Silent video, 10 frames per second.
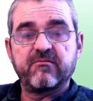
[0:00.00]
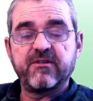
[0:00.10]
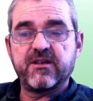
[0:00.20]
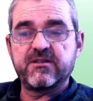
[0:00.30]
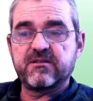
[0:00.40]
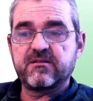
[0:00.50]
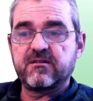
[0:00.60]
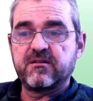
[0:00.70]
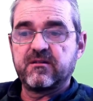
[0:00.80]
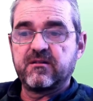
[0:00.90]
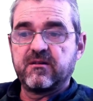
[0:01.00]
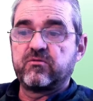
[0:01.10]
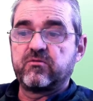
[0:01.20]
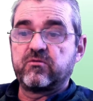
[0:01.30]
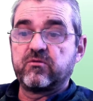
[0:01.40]
reagent
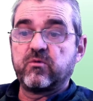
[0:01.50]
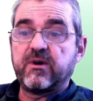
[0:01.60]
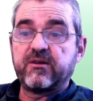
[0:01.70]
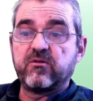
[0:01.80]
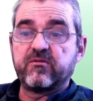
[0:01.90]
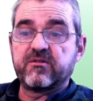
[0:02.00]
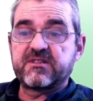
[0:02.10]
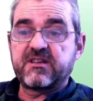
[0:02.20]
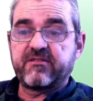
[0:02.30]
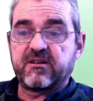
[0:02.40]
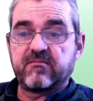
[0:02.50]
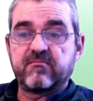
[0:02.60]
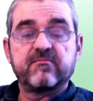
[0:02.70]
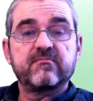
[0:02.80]
to 1/7.